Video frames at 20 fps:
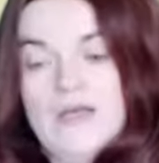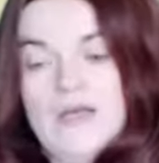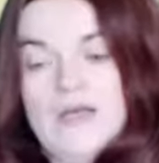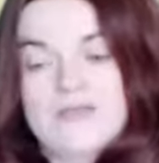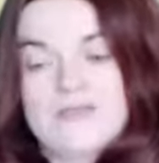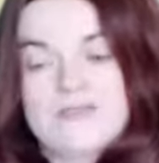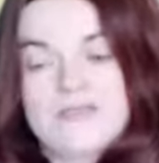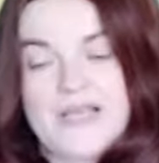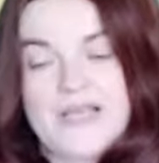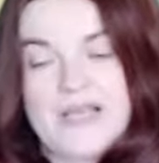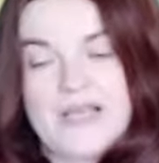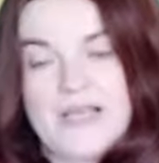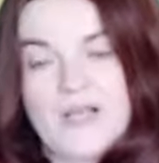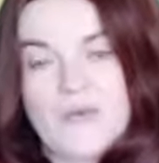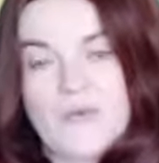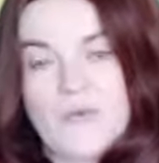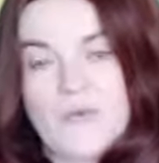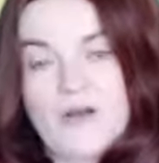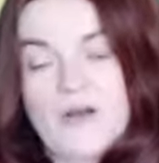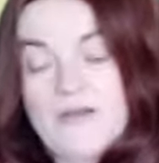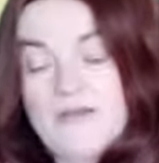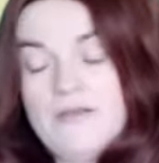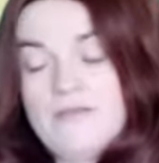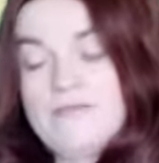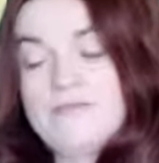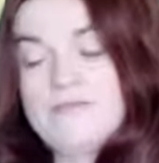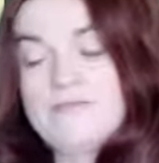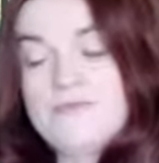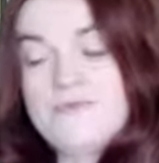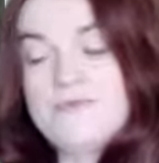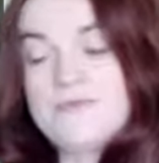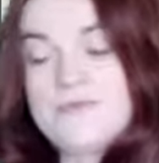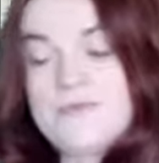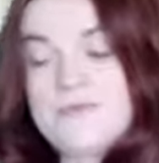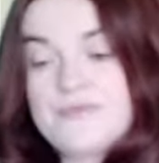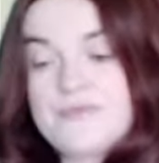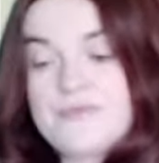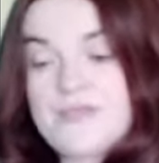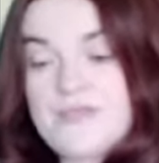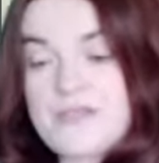Second one,
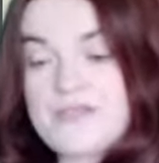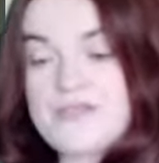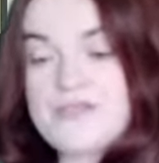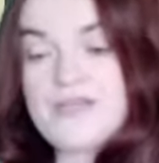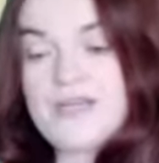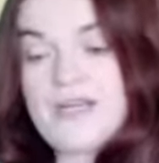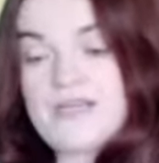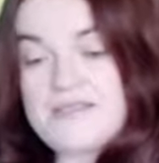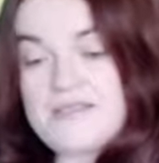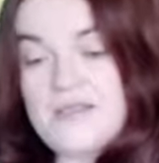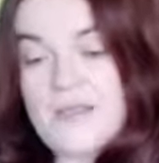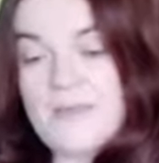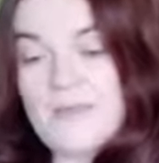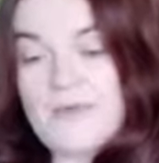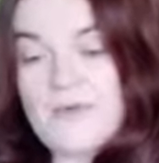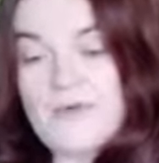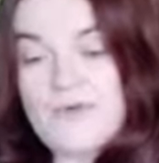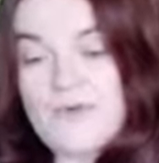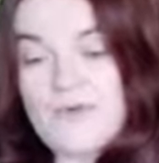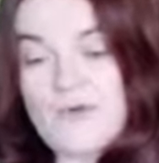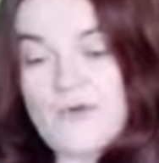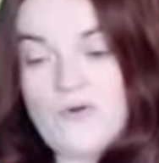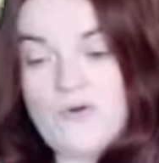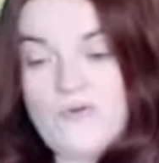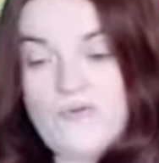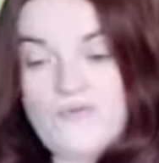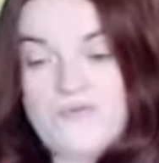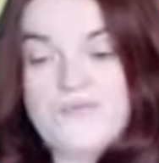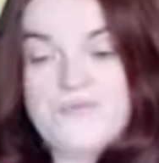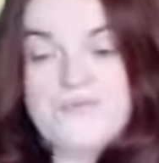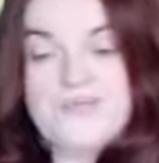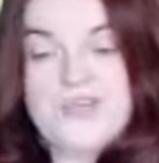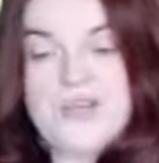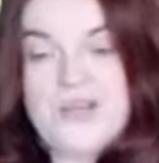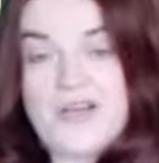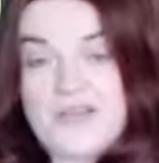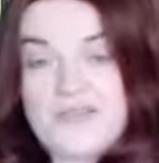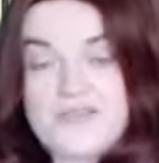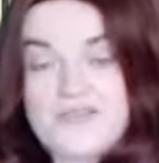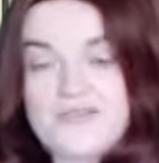here's an example of
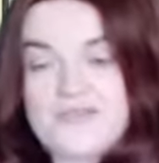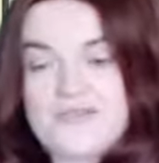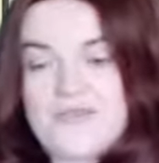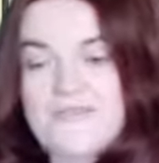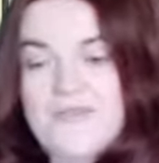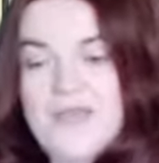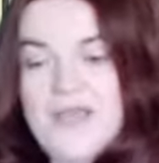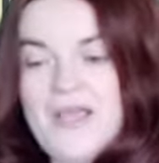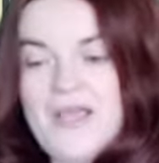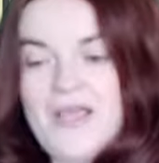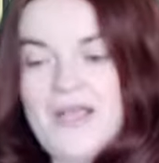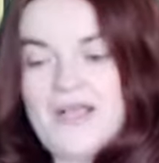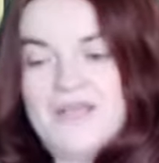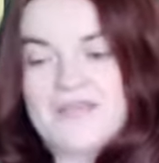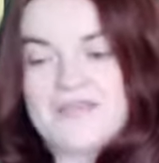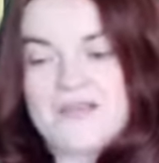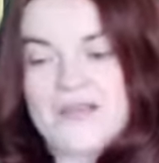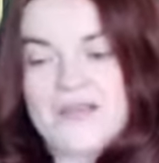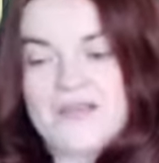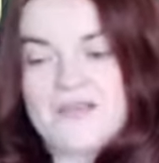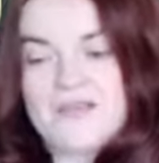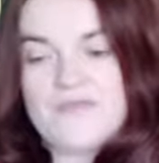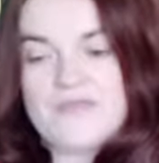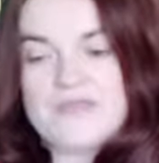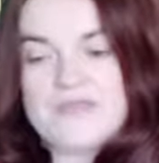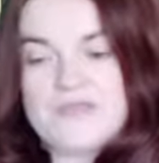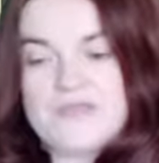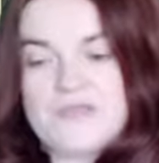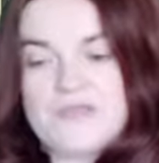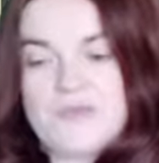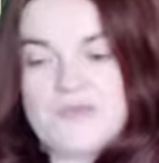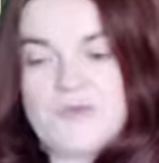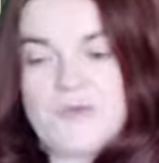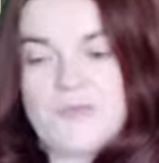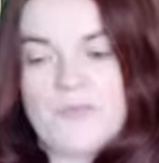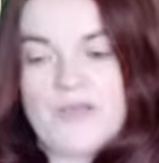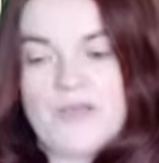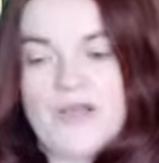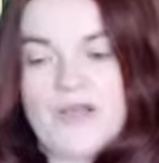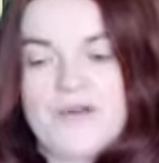Tarst. Death of a Salesman
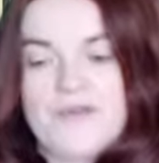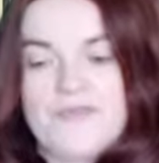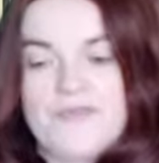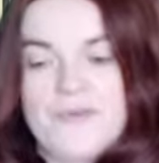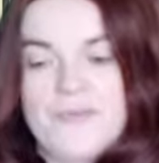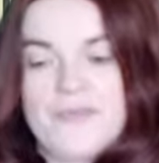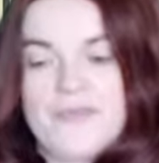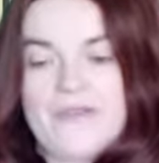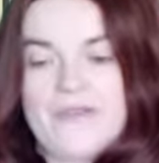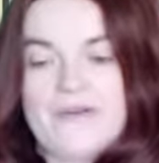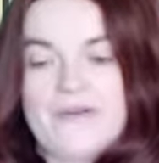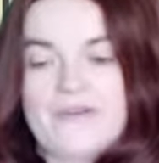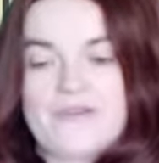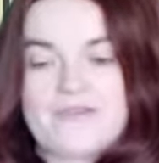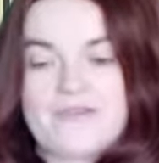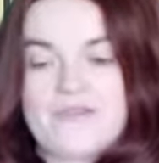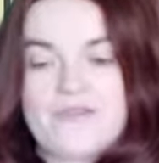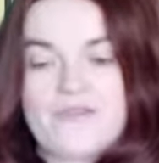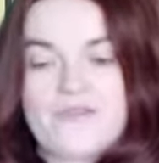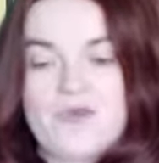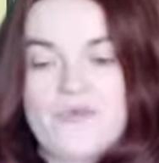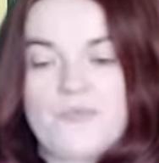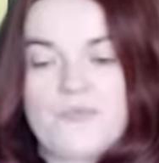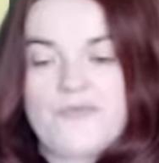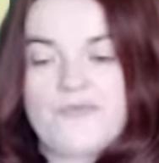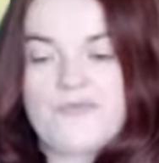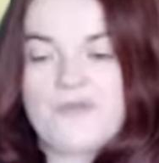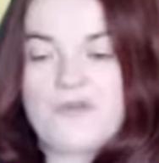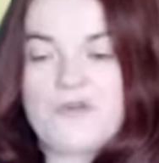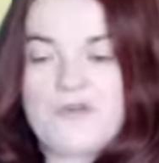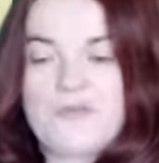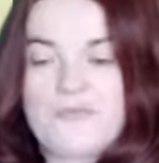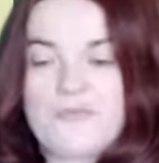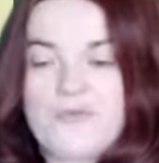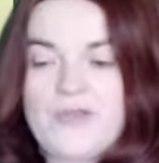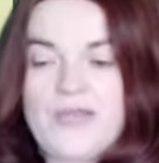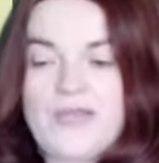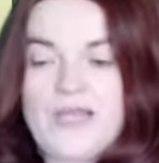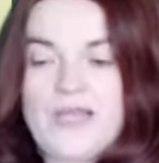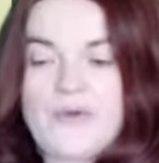by Arthur Miller is a thought-provoking
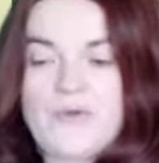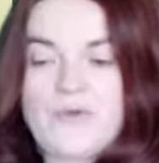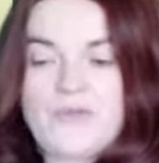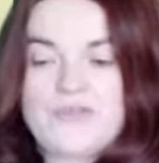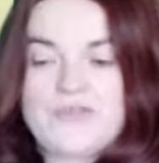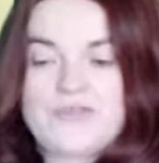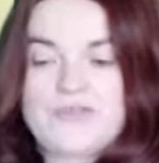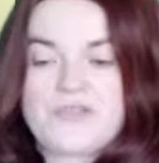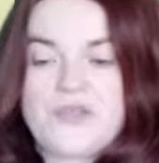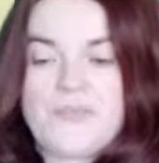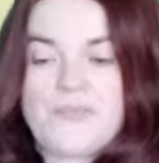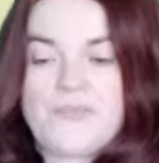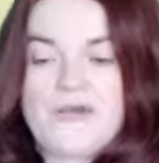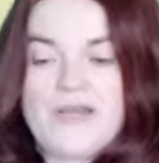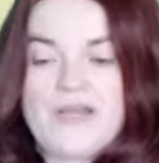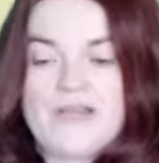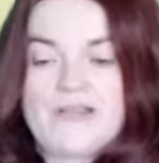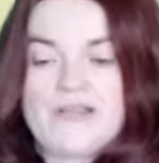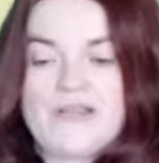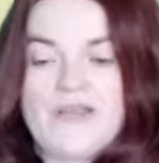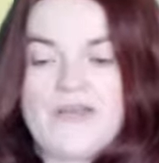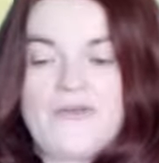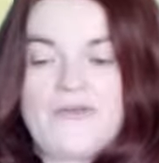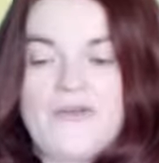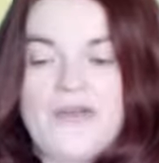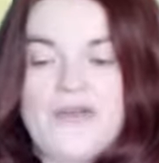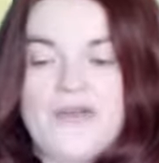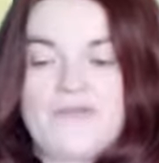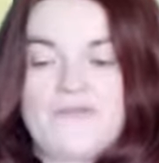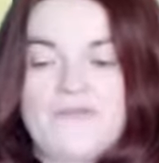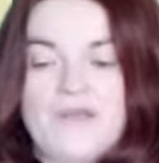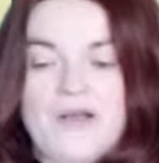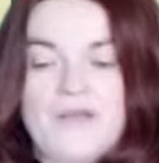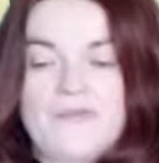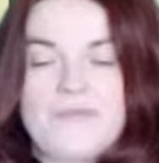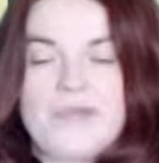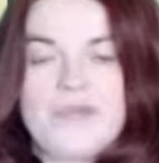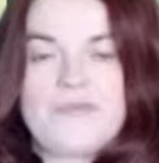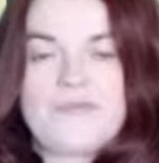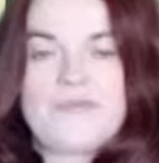play in which there's a breakdown in a
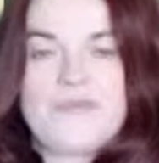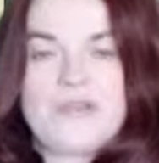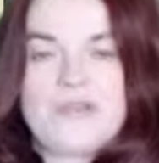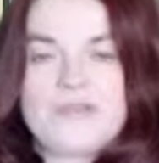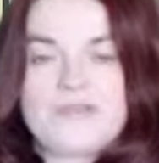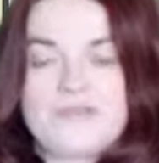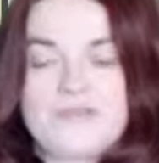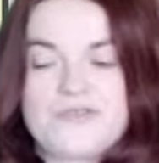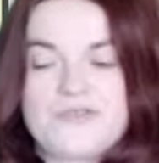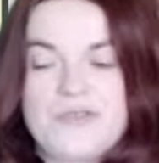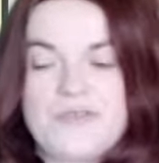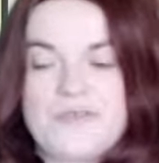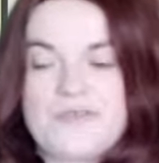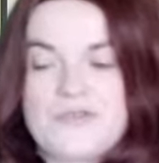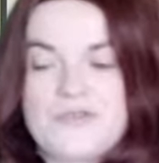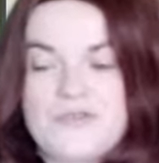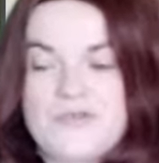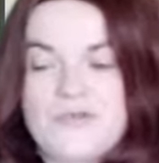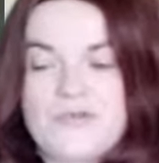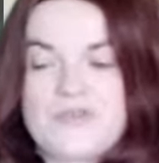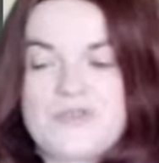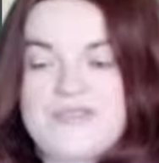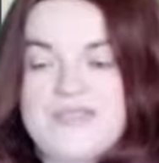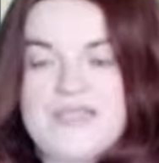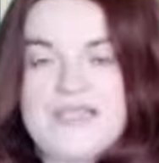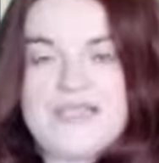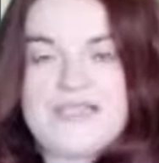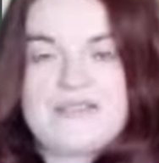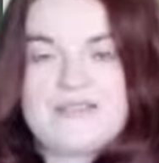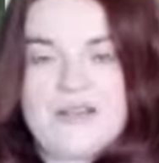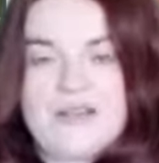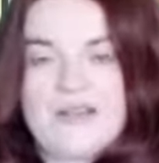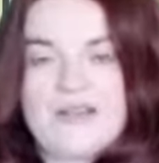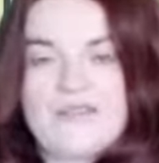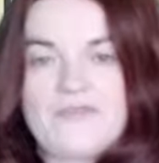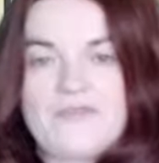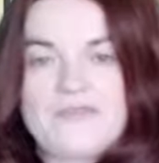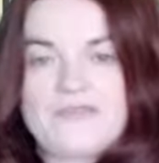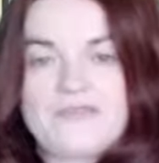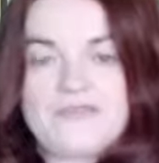family relationship. So, T, Death of
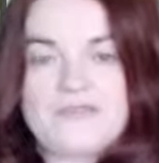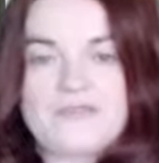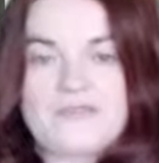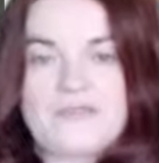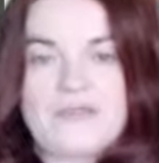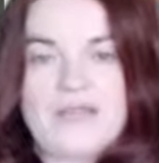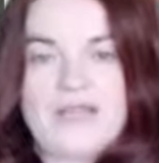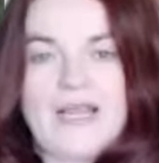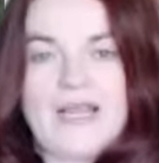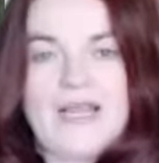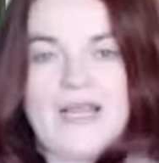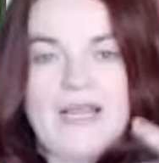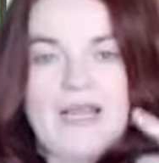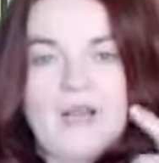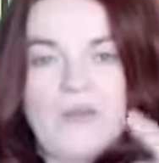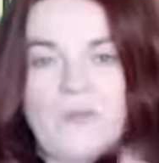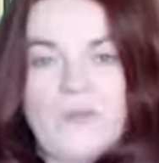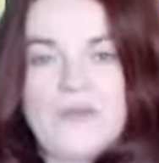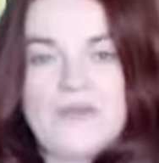a Salesman. A,